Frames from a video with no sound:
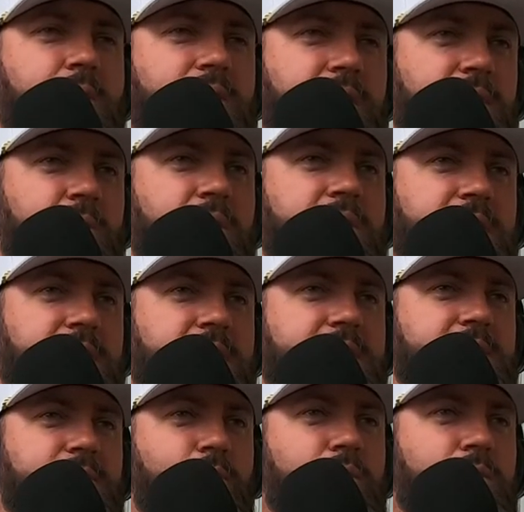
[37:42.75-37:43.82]
One, right the one that
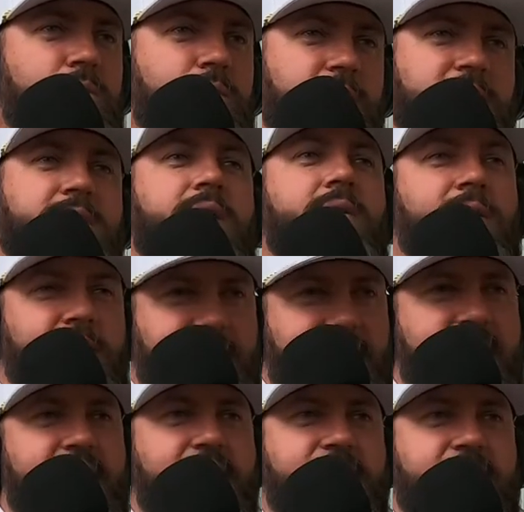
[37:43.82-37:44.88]
does. Yeah. Woo, so
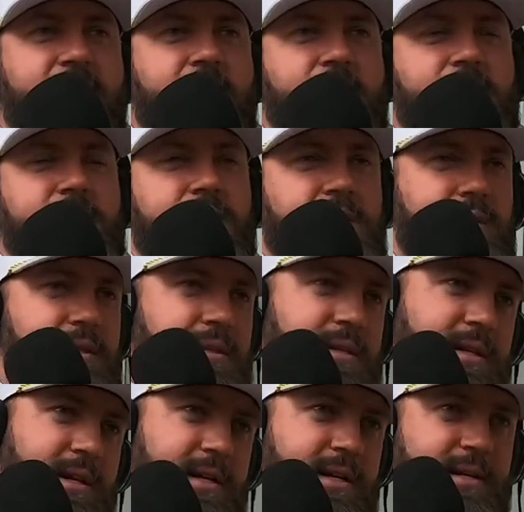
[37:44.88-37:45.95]
yeah, I found
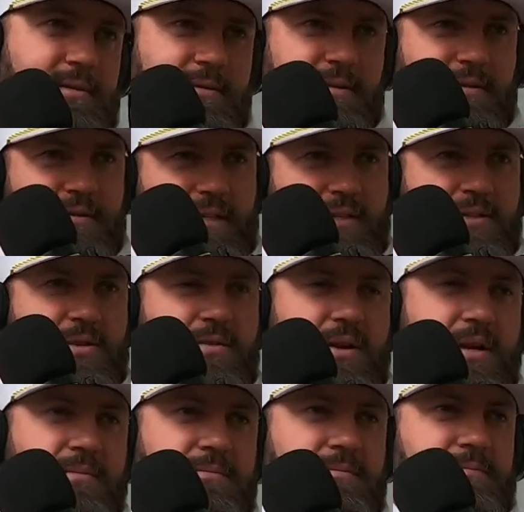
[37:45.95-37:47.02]
uh
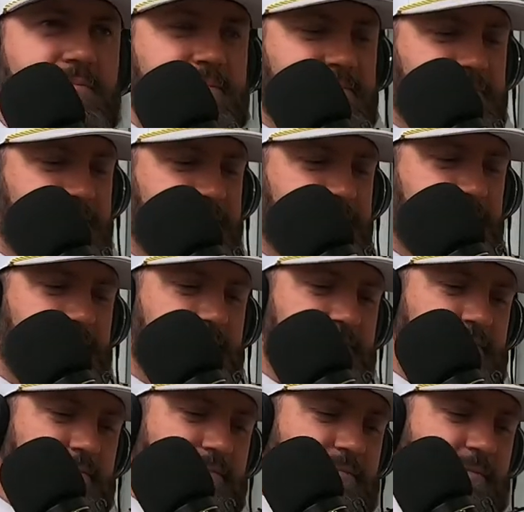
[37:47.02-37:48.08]
Instagram. best thing going.
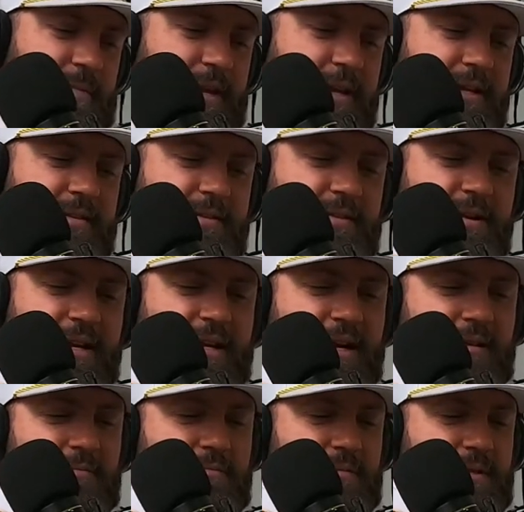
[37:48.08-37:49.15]
Yeah, so I got
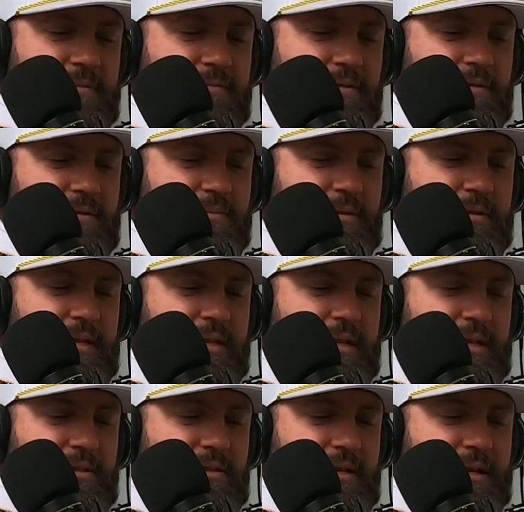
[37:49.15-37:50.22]
him for his birthday
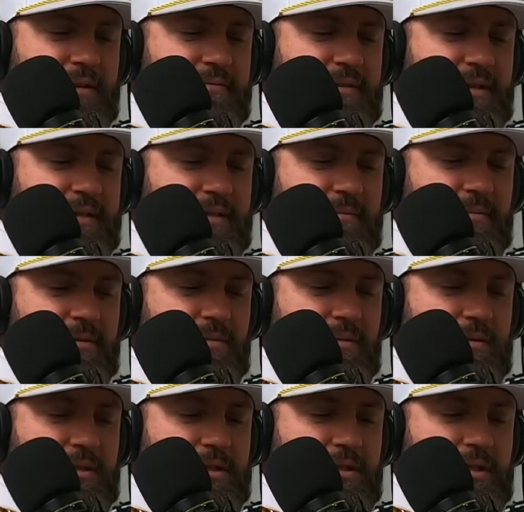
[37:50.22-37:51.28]
last year. I got to find something. Cool That's
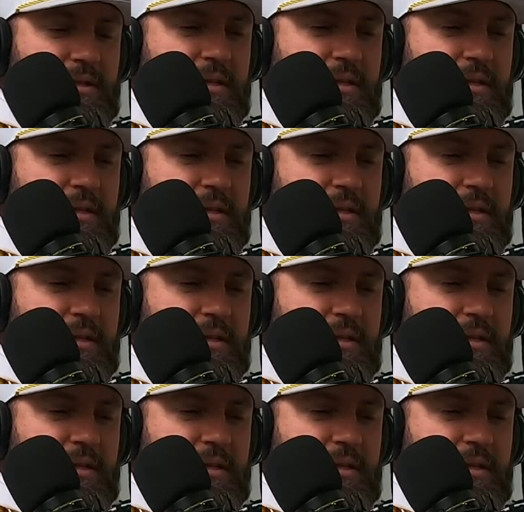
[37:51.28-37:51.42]
dope.